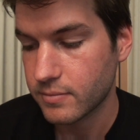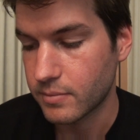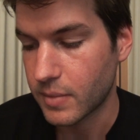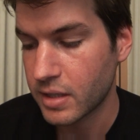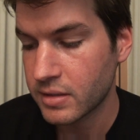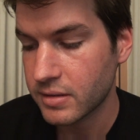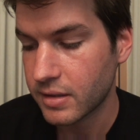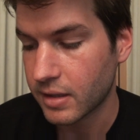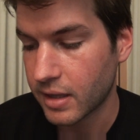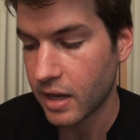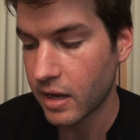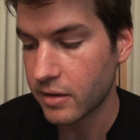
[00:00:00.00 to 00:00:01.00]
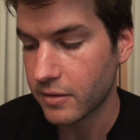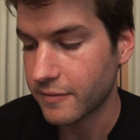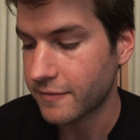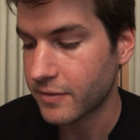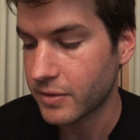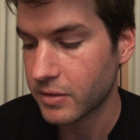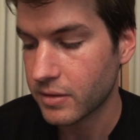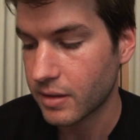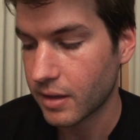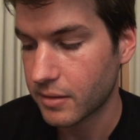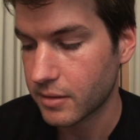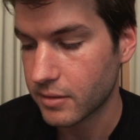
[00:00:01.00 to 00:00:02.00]
Men clad in fur and
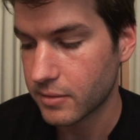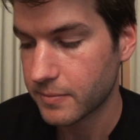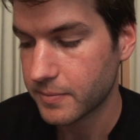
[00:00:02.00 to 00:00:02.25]
leather.